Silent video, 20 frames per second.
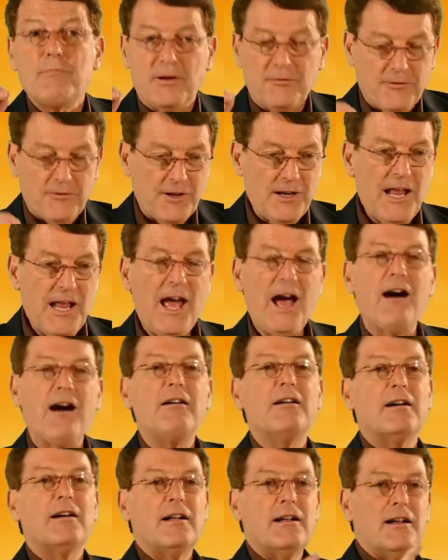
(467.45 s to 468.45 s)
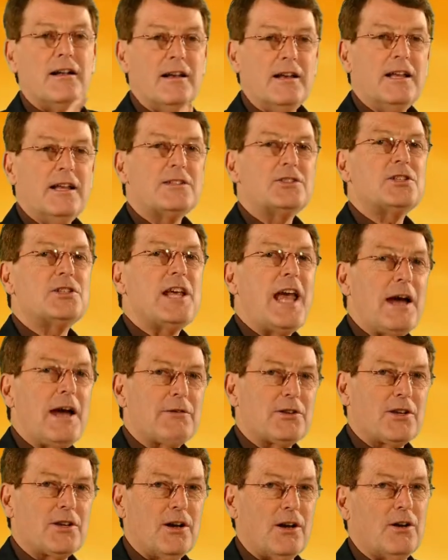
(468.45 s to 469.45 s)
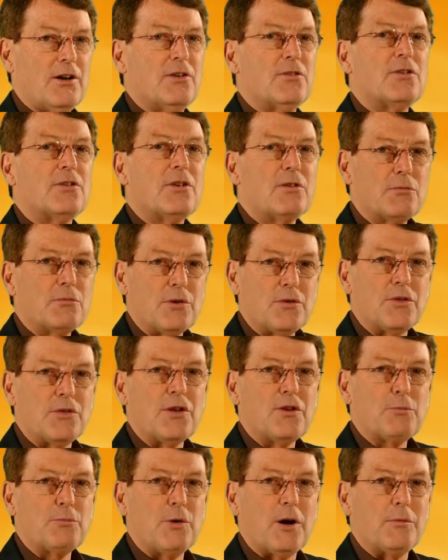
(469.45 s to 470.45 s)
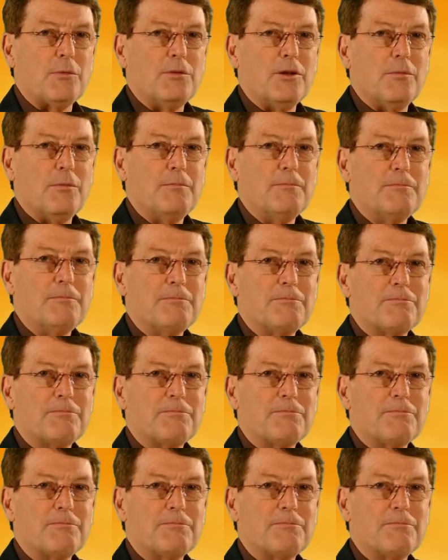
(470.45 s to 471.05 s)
But for now, let's see how it goes with this problem.